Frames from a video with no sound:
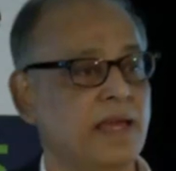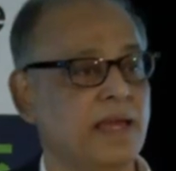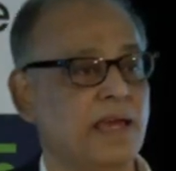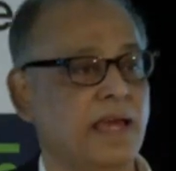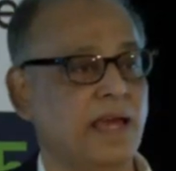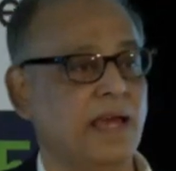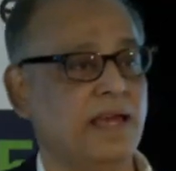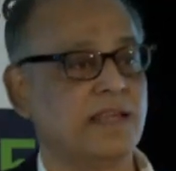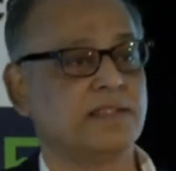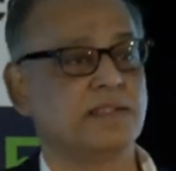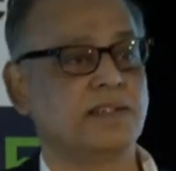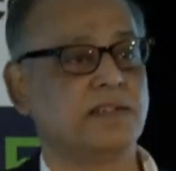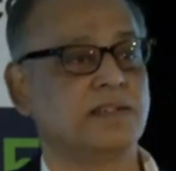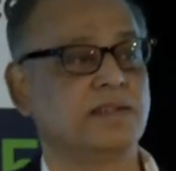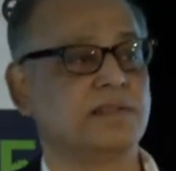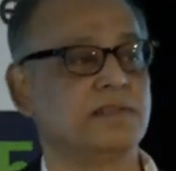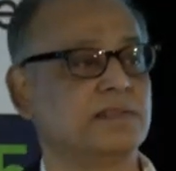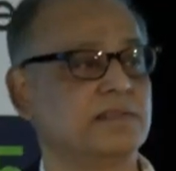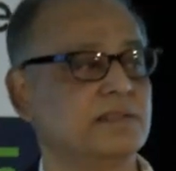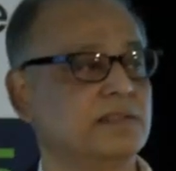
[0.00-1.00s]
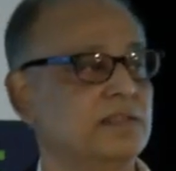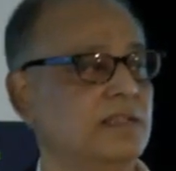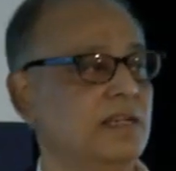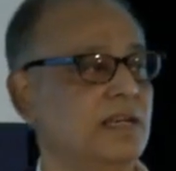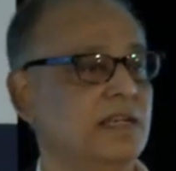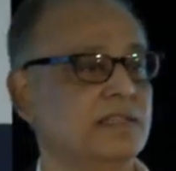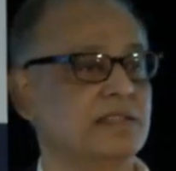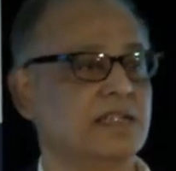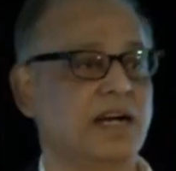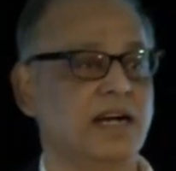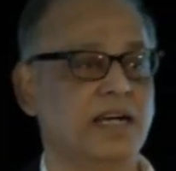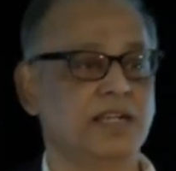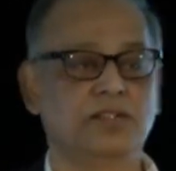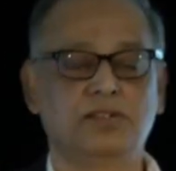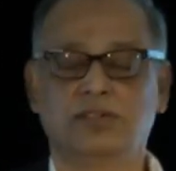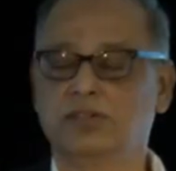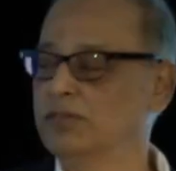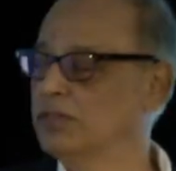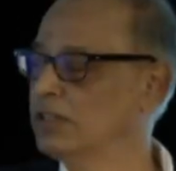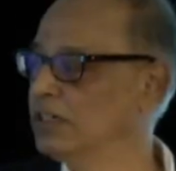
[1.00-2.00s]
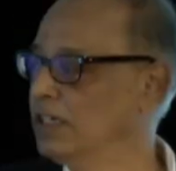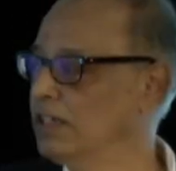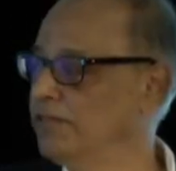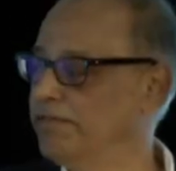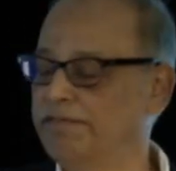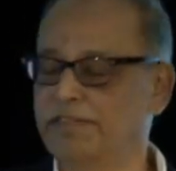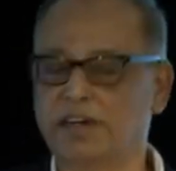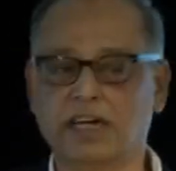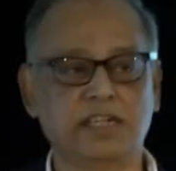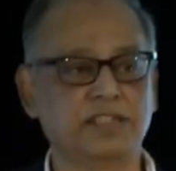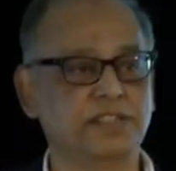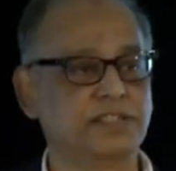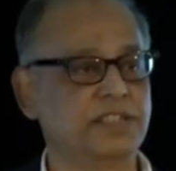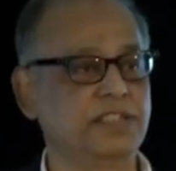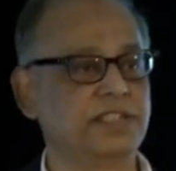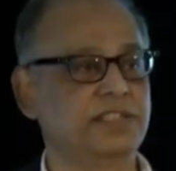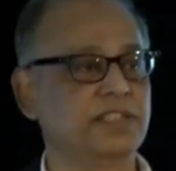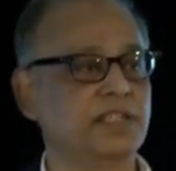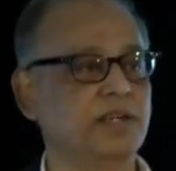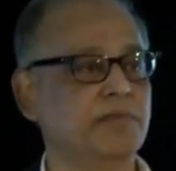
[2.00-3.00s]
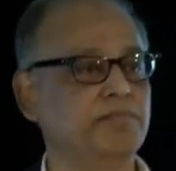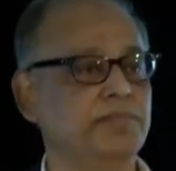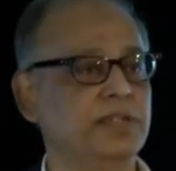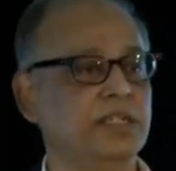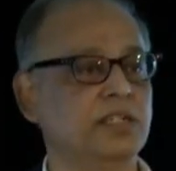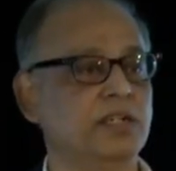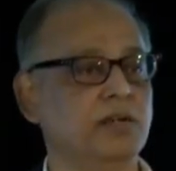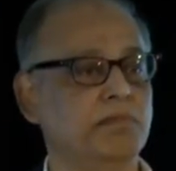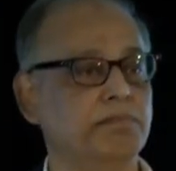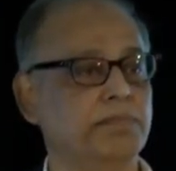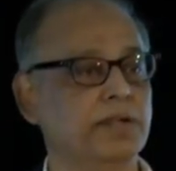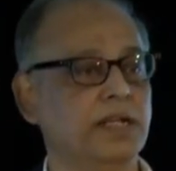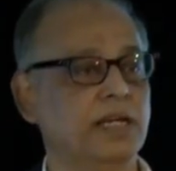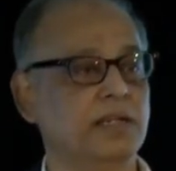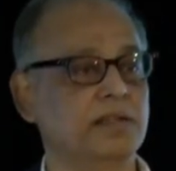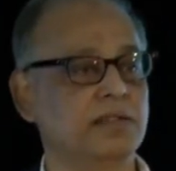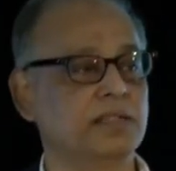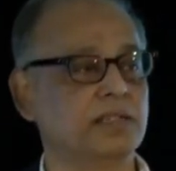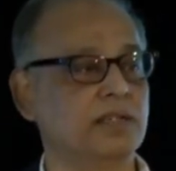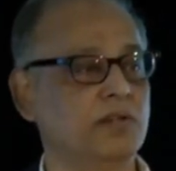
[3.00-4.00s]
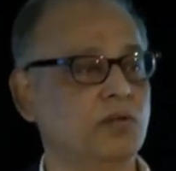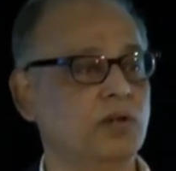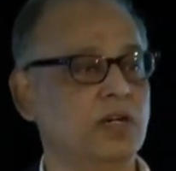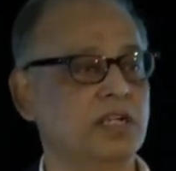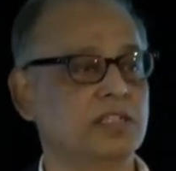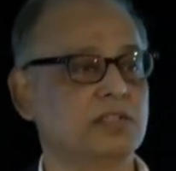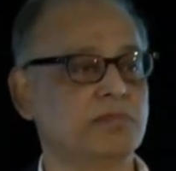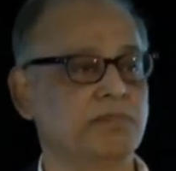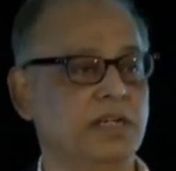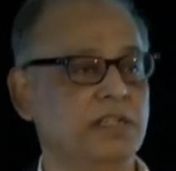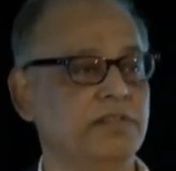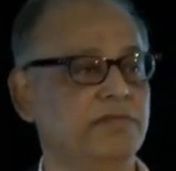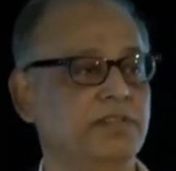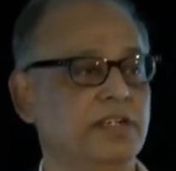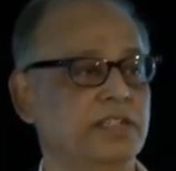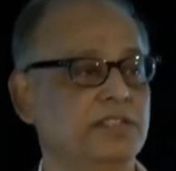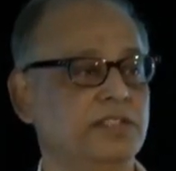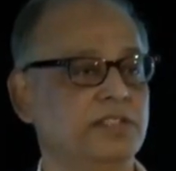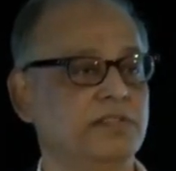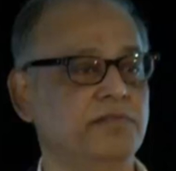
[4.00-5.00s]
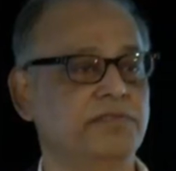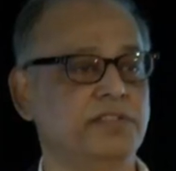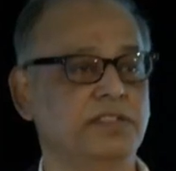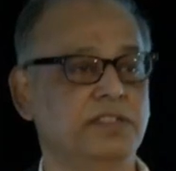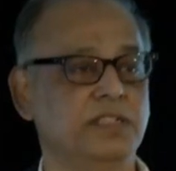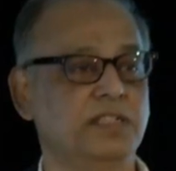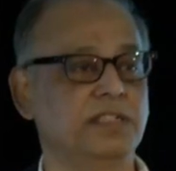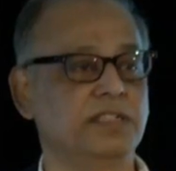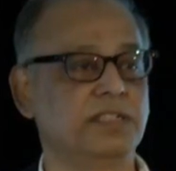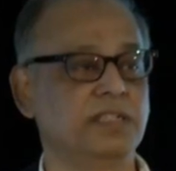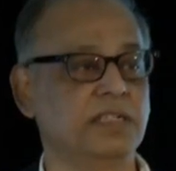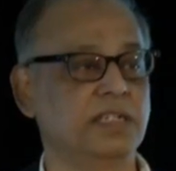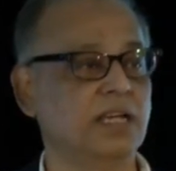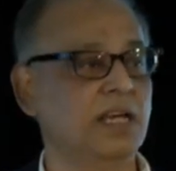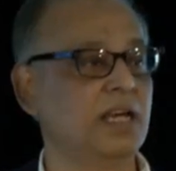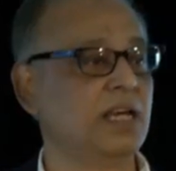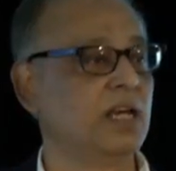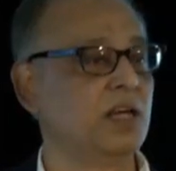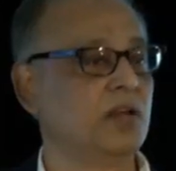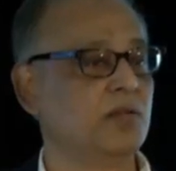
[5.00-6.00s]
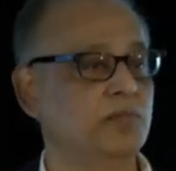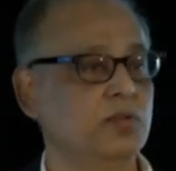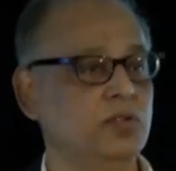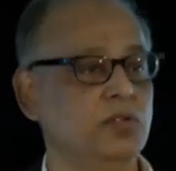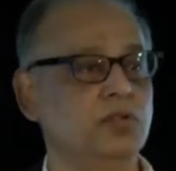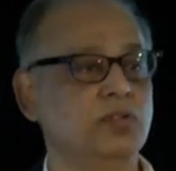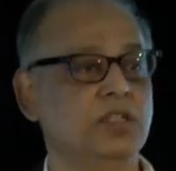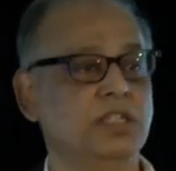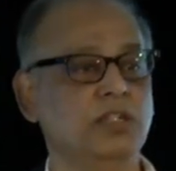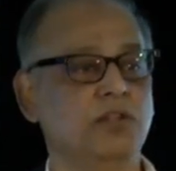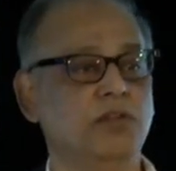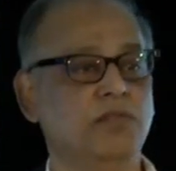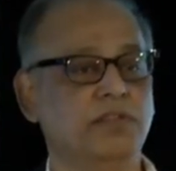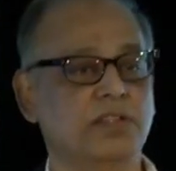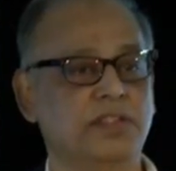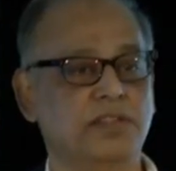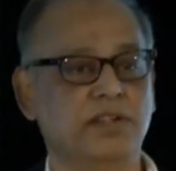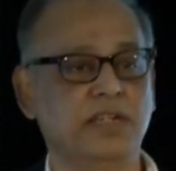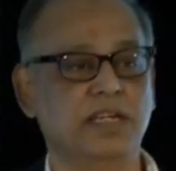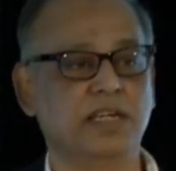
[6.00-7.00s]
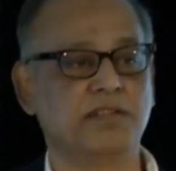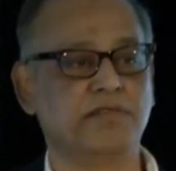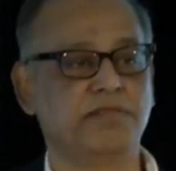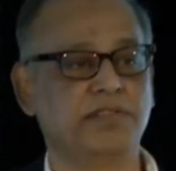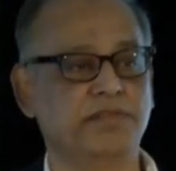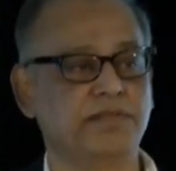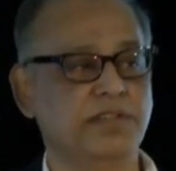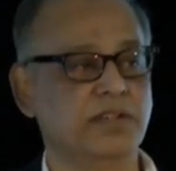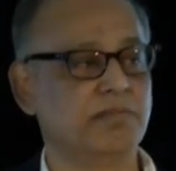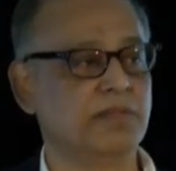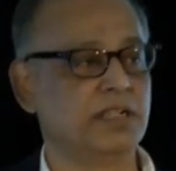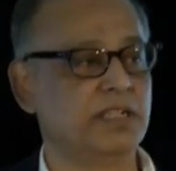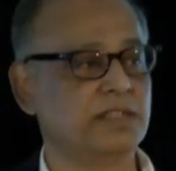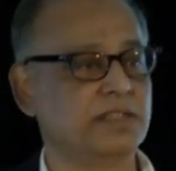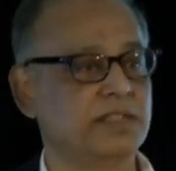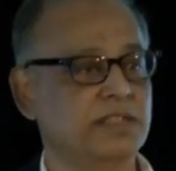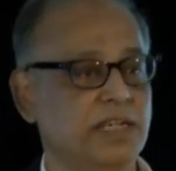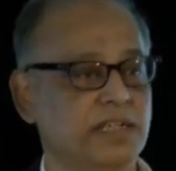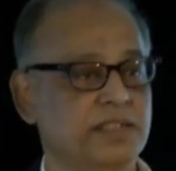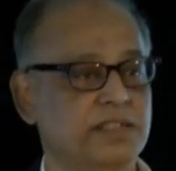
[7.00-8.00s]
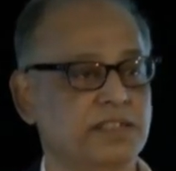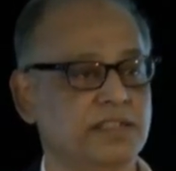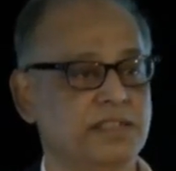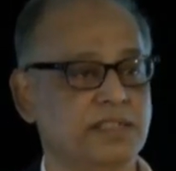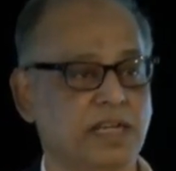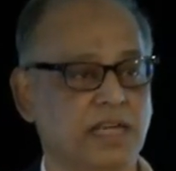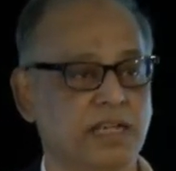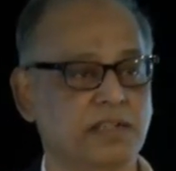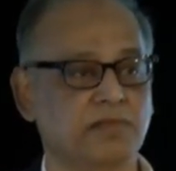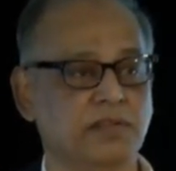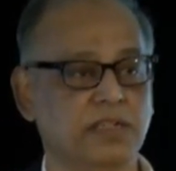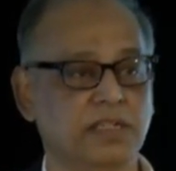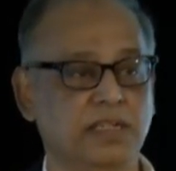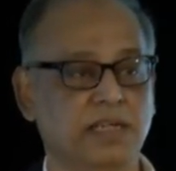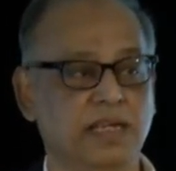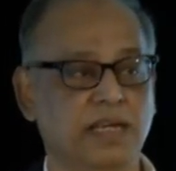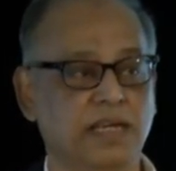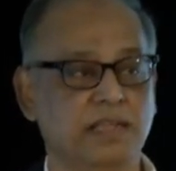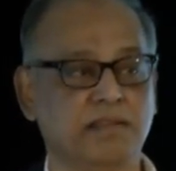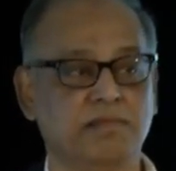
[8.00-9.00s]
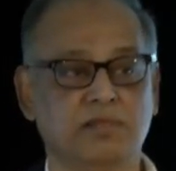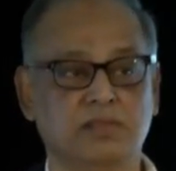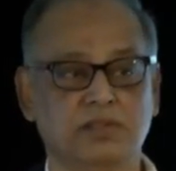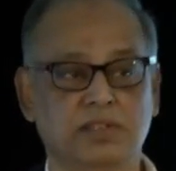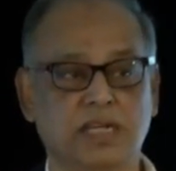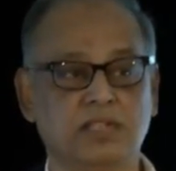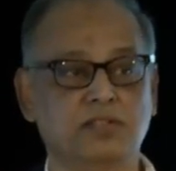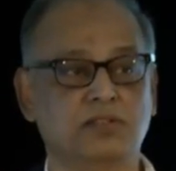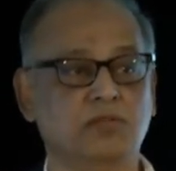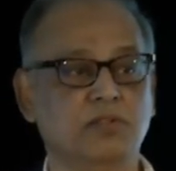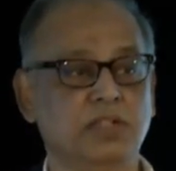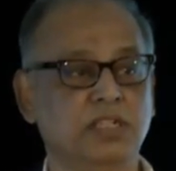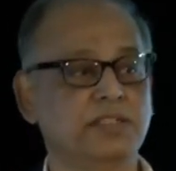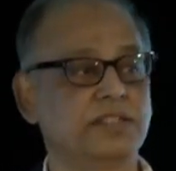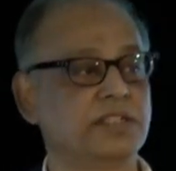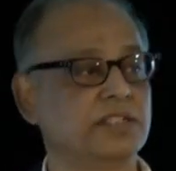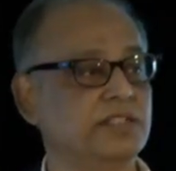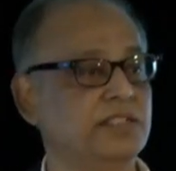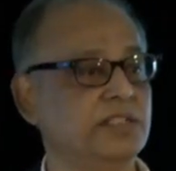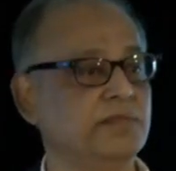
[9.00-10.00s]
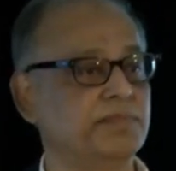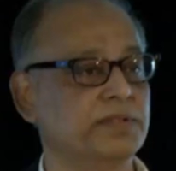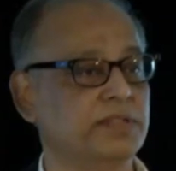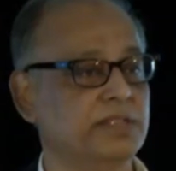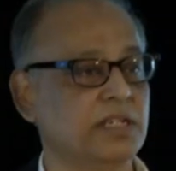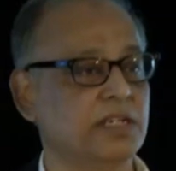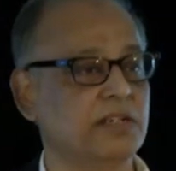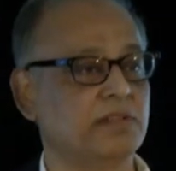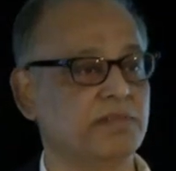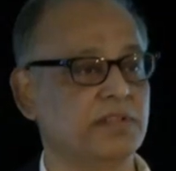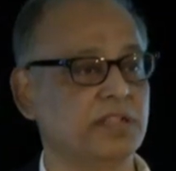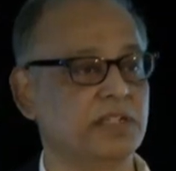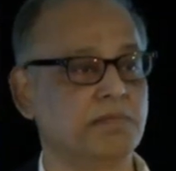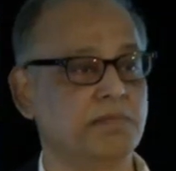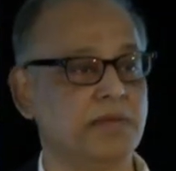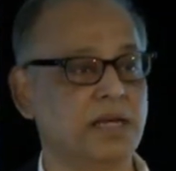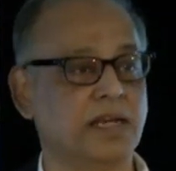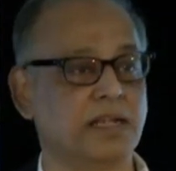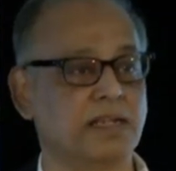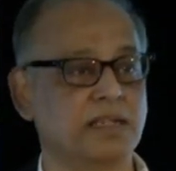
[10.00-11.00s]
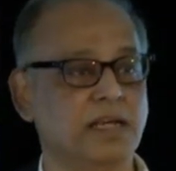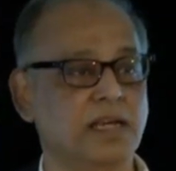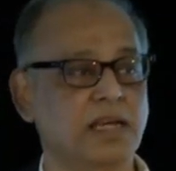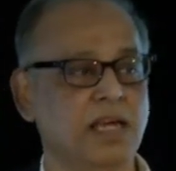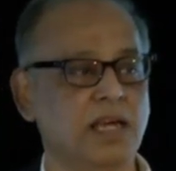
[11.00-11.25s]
as a ISO-certified cGMP-compliant ORS manufacturing facility producing over 350 million sachets annually, and that's only 60% of the demand.